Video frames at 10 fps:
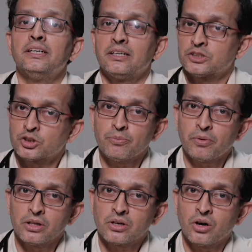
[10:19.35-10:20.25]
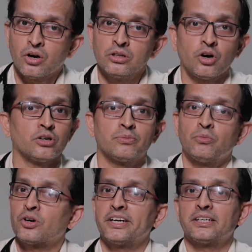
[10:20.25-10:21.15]
stop alcohol or
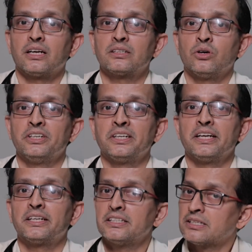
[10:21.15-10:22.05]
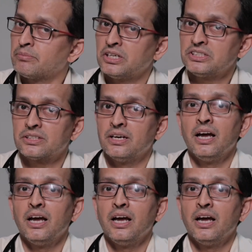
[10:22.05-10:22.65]
moderate alcohol intake is a must.